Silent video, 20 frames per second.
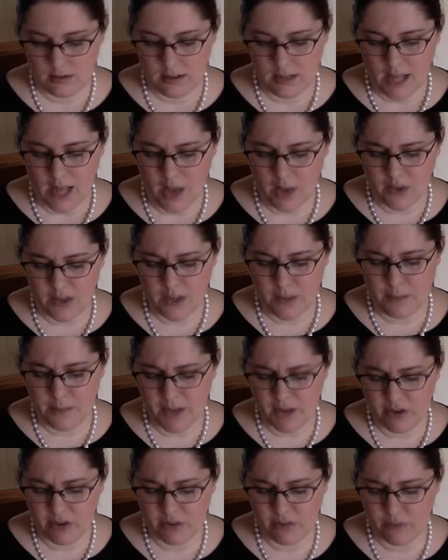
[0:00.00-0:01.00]
How can a
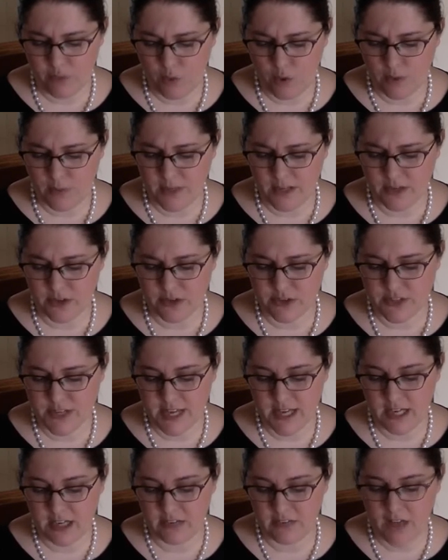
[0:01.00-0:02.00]
better informed
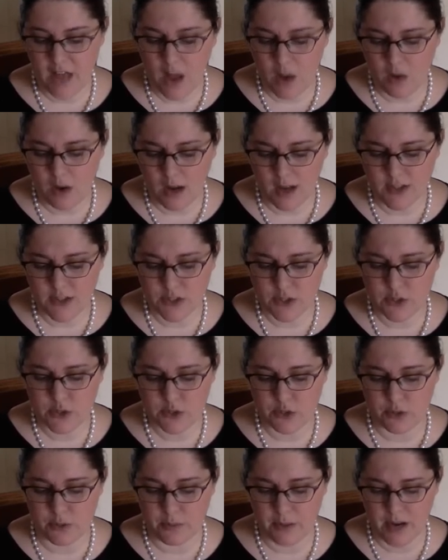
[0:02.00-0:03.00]
understanding of how
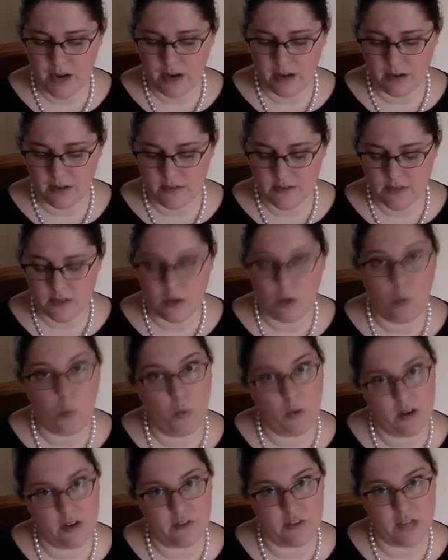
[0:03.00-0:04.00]
constitutional imperatives,
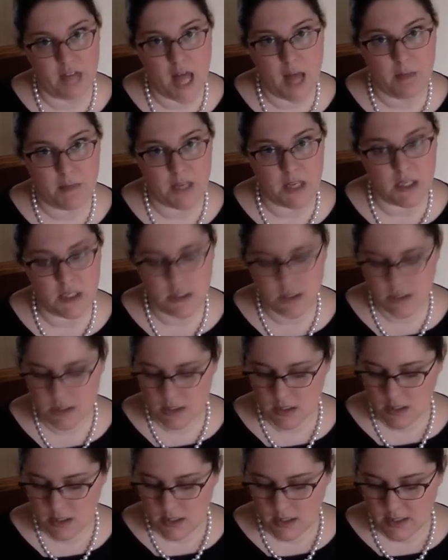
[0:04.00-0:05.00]
whatever that means,
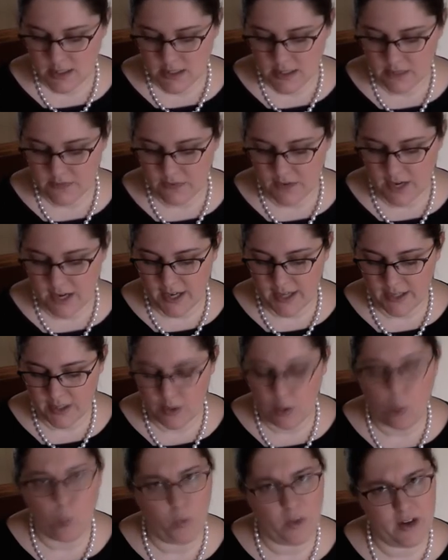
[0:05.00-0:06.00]
define
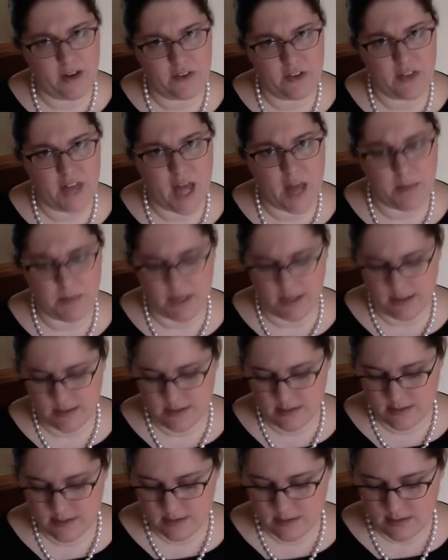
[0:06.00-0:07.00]
whatever that
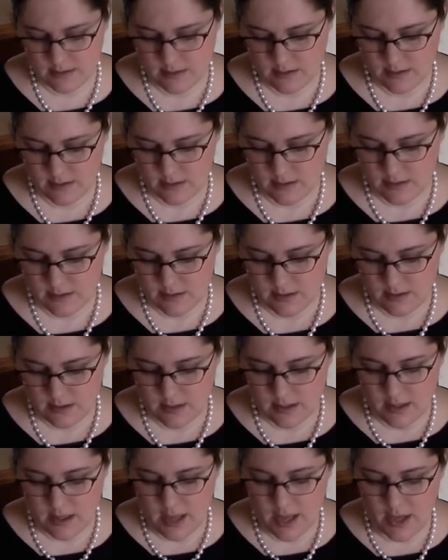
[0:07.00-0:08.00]
means,
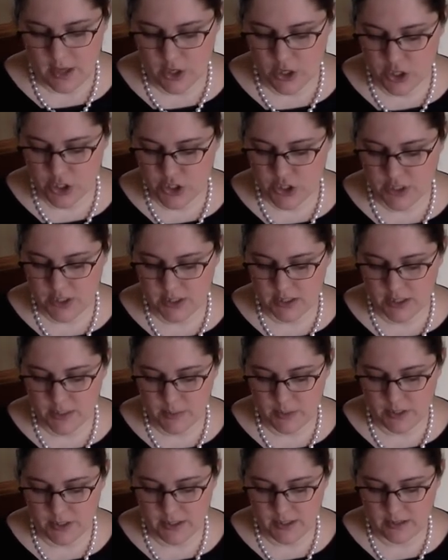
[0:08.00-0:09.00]
an urgent
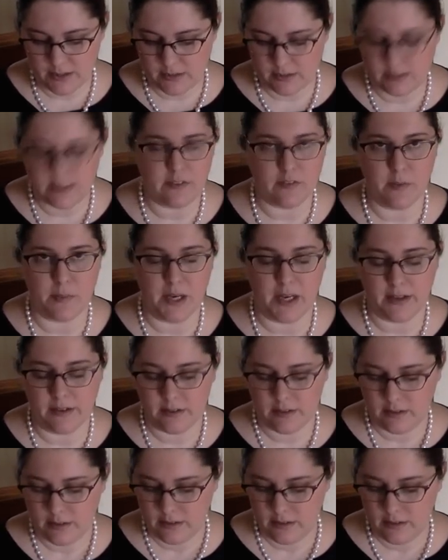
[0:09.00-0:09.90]
liberty, never mind,